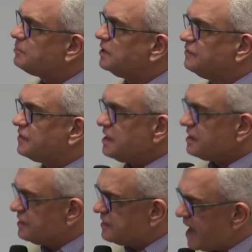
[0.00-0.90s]
that belief,
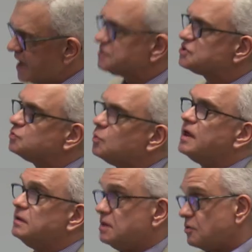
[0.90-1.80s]
that's
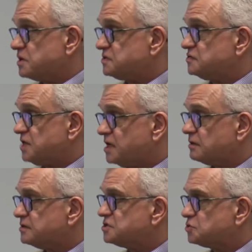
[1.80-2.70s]
when the aggressive
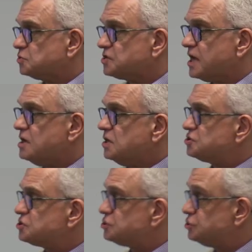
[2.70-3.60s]
secularists will say,
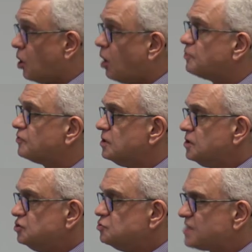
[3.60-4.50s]
stop.
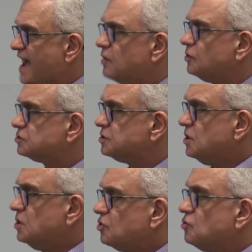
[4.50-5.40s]
You cannot
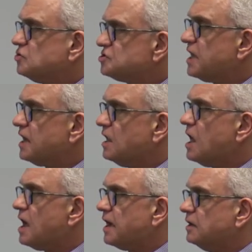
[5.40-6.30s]
cross that
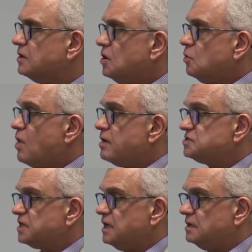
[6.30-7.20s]
line. Mm.
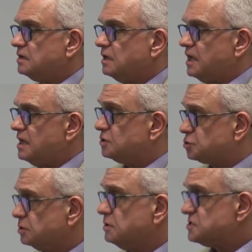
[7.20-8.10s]
Whereas in, in
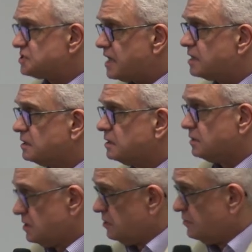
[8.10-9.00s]
a truly
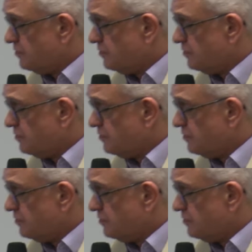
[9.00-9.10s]
secular,